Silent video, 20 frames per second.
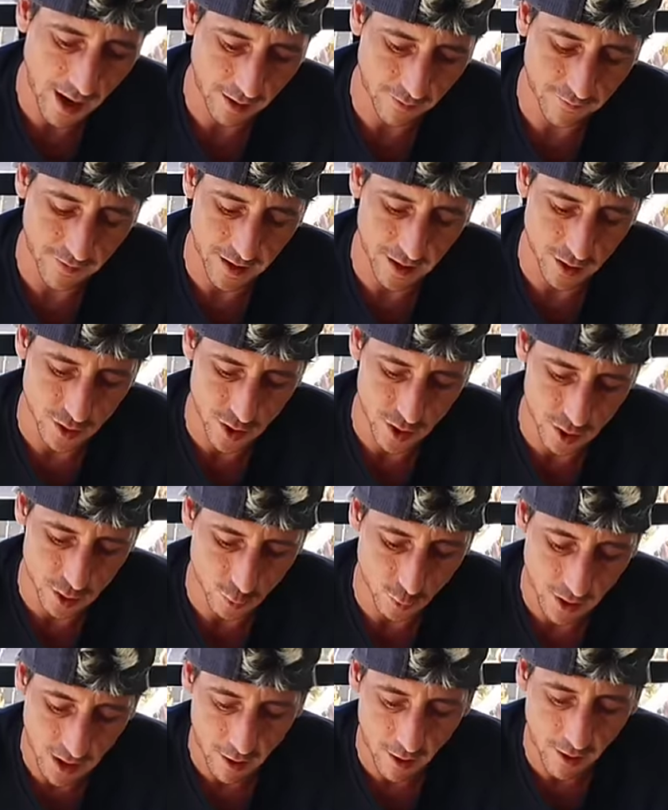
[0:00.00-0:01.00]
pack
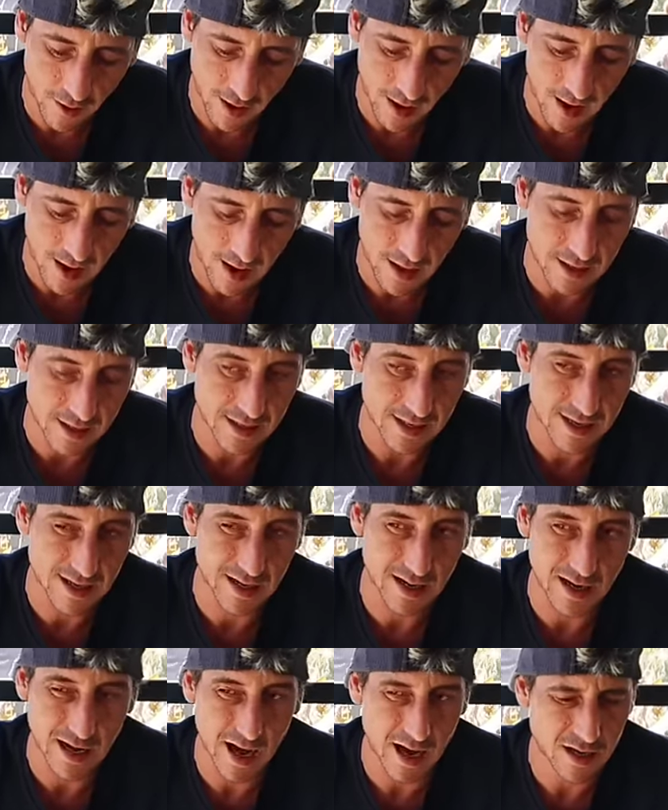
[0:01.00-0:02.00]
finishes. We are at
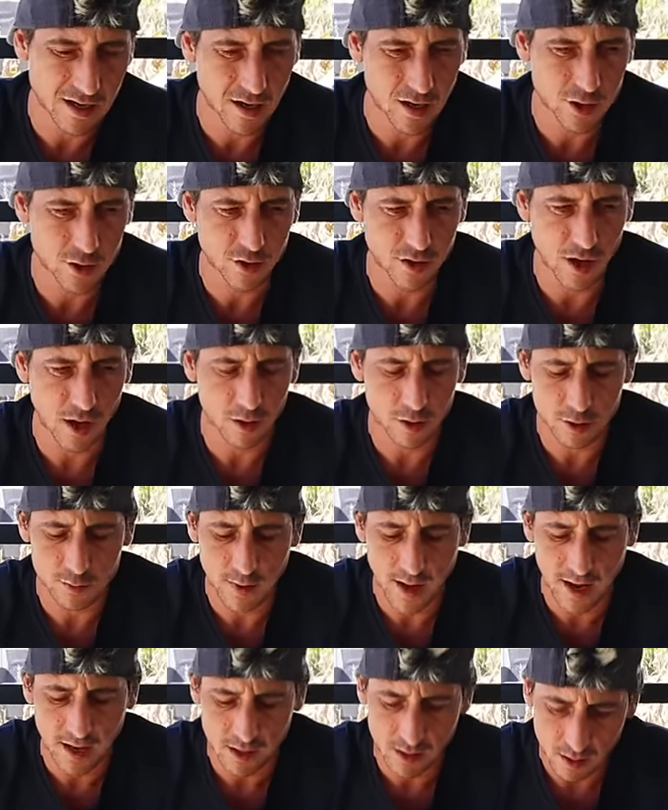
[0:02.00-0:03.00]
$900
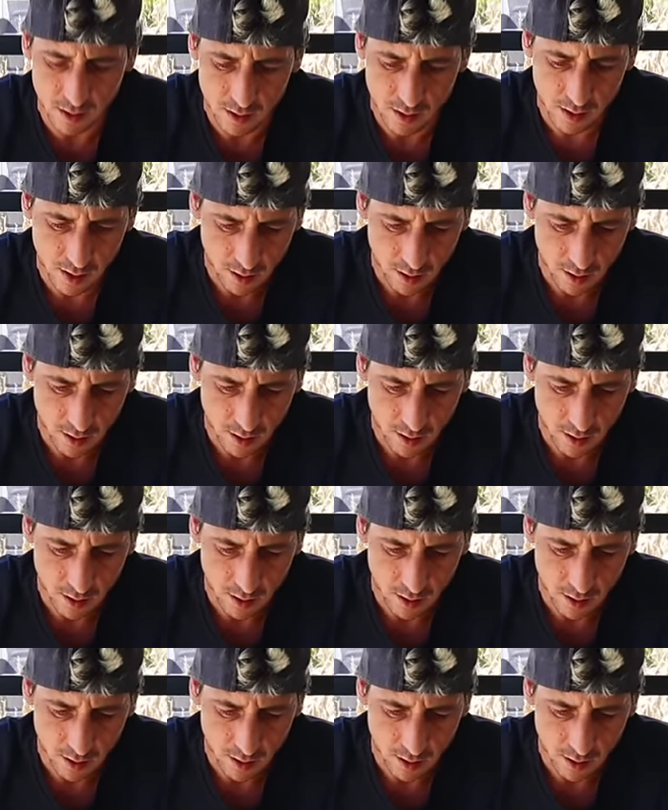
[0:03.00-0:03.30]
back.